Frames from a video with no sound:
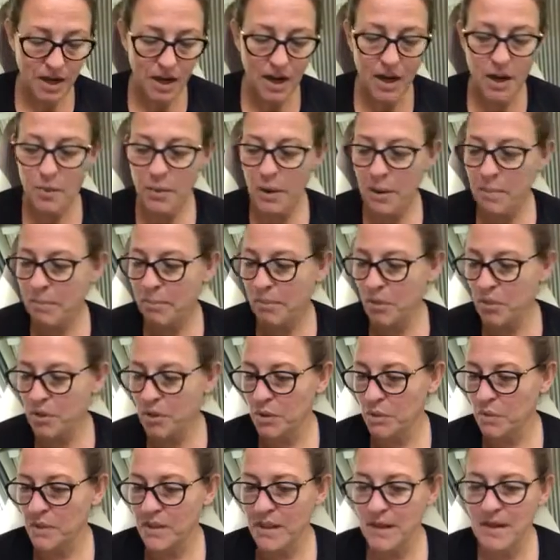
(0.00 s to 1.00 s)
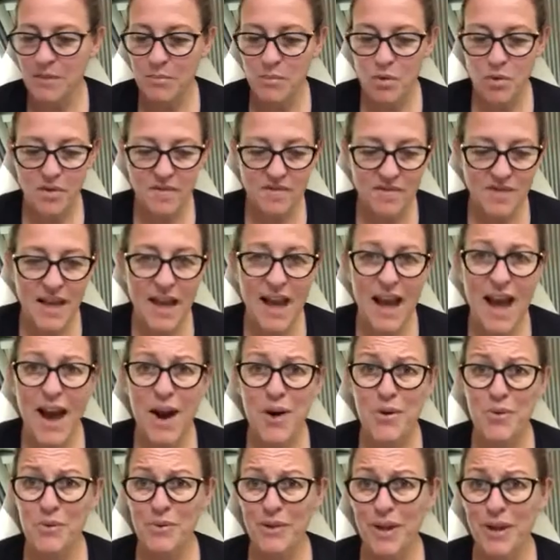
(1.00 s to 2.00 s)
I won't bore you with any more of that,
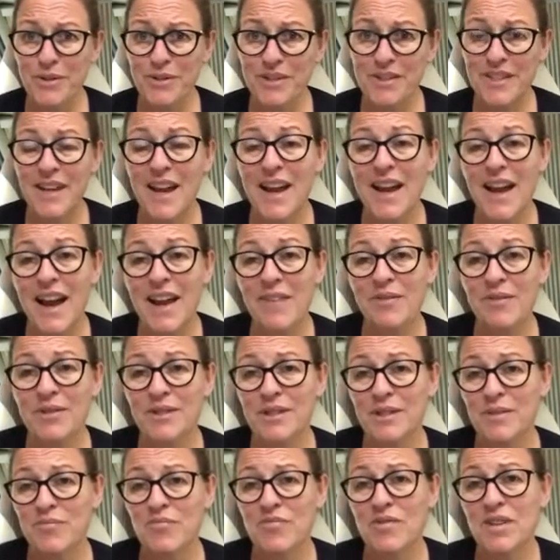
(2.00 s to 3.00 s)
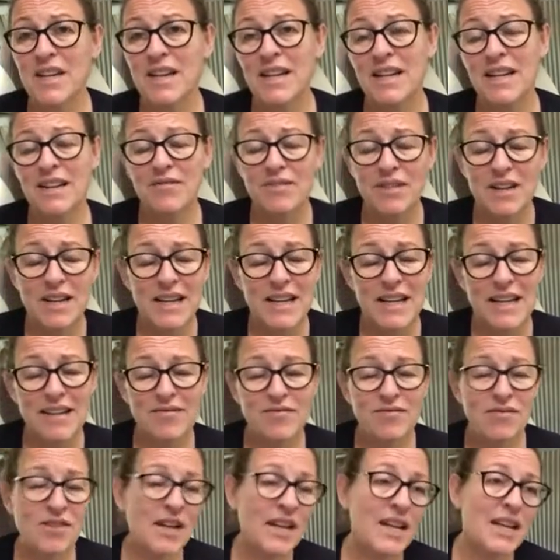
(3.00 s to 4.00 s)
although today I have got some
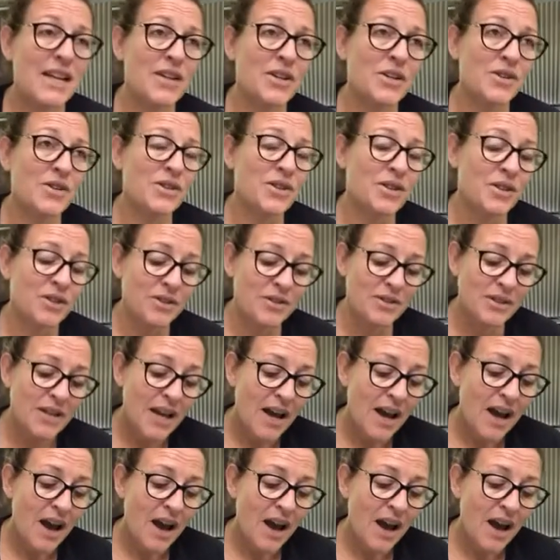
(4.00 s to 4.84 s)
really good news.